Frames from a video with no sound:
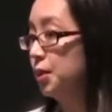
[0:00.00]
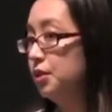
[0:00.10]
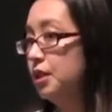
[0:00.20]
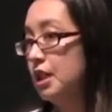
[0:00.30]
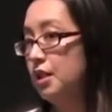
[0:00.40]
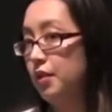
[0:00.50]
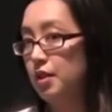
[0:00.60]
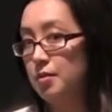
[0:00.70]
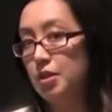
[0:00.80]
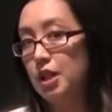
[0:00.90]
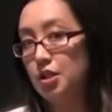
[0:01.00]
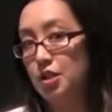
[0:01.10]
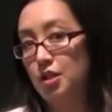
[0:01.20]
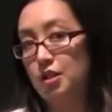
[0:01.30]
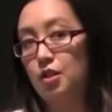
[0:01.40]
we're looking for the
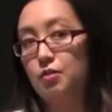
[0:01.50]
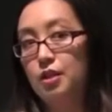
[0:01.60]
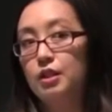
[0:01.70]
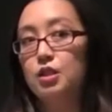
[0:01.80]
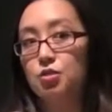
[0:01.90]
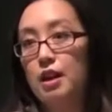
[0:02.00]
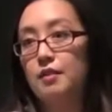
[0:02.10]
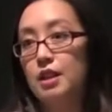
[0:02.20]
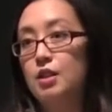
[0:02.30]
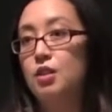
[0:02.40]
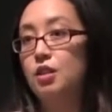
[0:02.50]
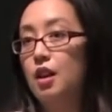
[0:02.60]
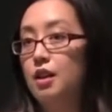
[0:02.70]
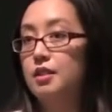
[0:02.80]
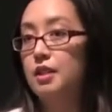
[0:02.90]
mutations that are really driving or
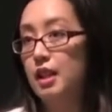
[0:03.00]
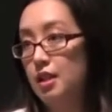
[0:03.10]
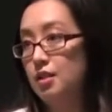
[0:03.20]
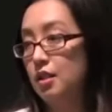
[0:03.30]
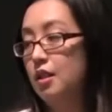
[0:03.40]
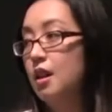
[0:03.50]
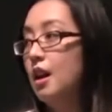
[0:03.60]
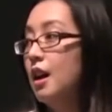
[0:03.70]
causing cancer.